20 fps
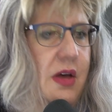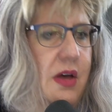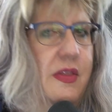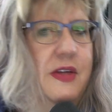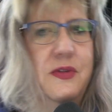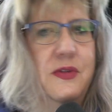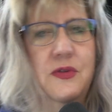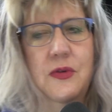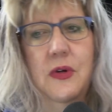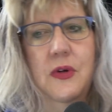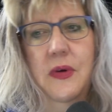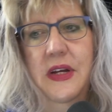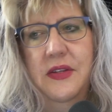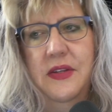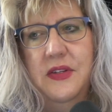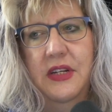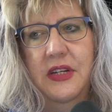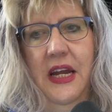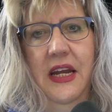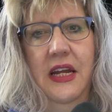That's true.
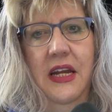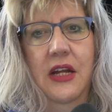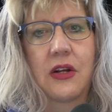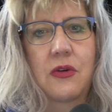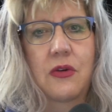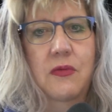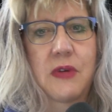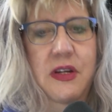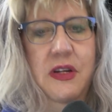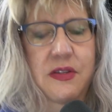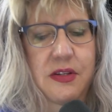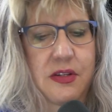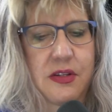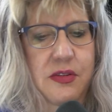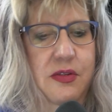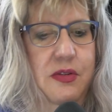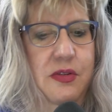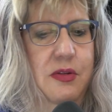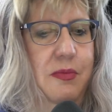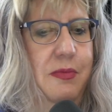It's taking a risk.
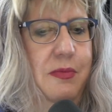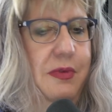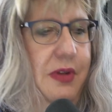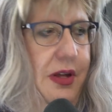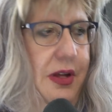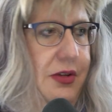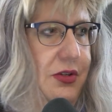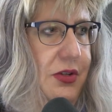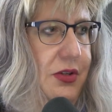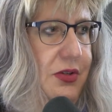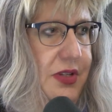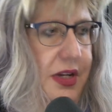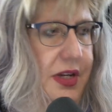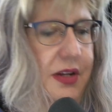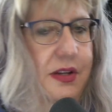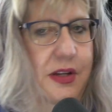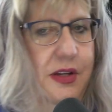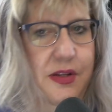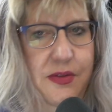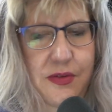This is as you
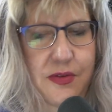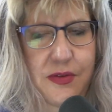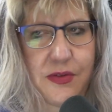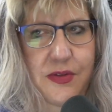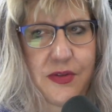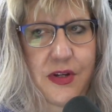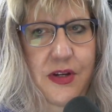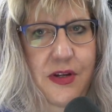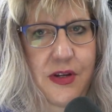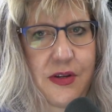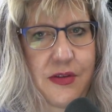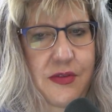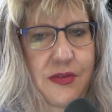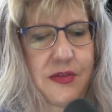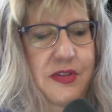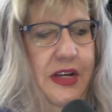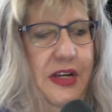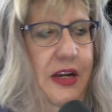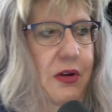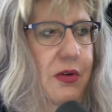said, this is a
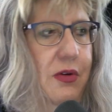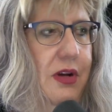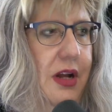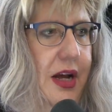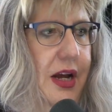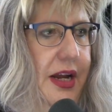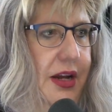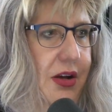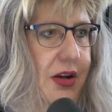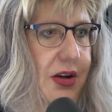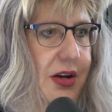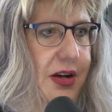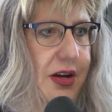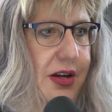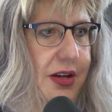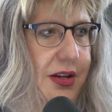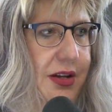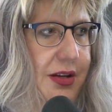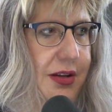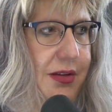sacred
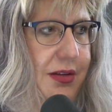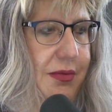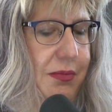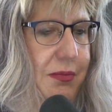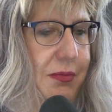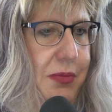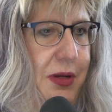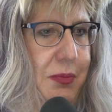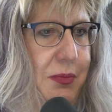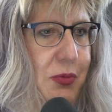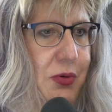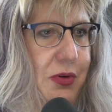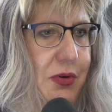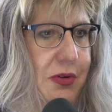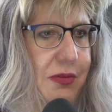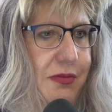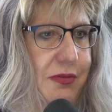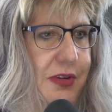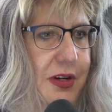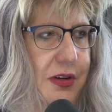icon. People
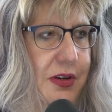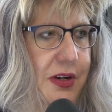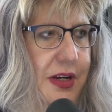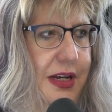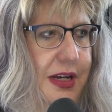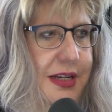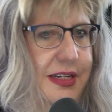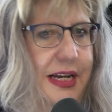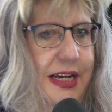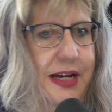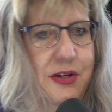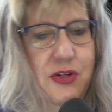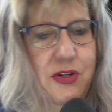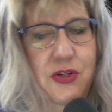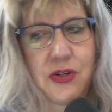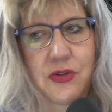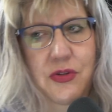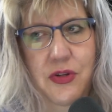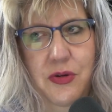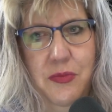are very
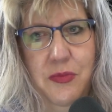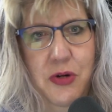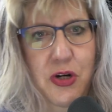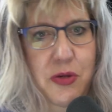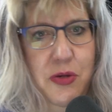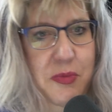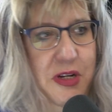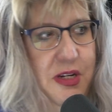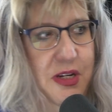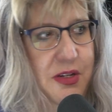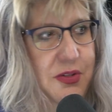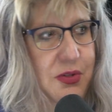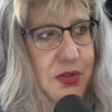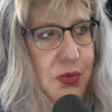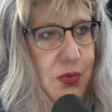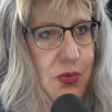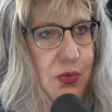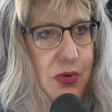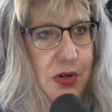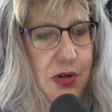attached to their Barbies
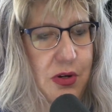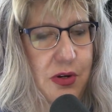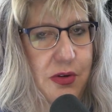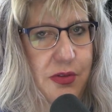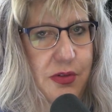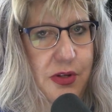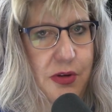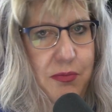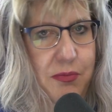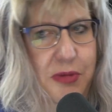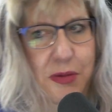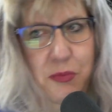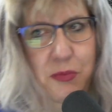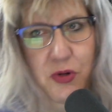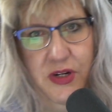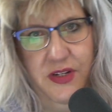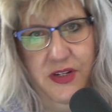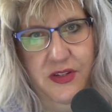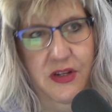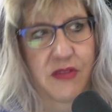or their
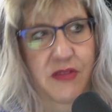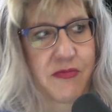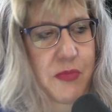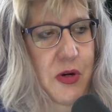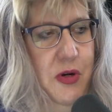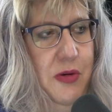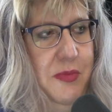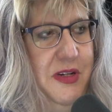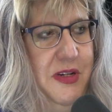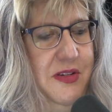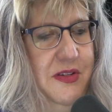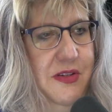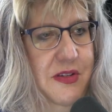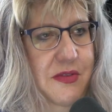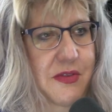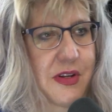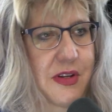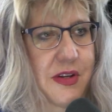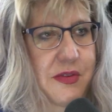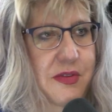memories of
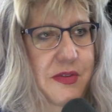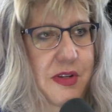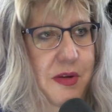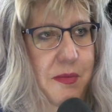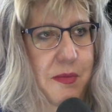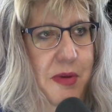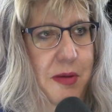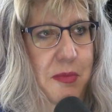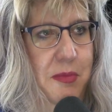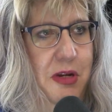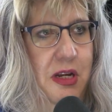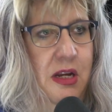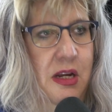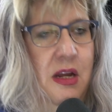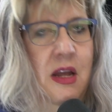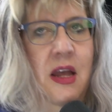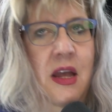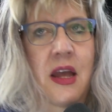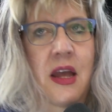Barbies as they may be.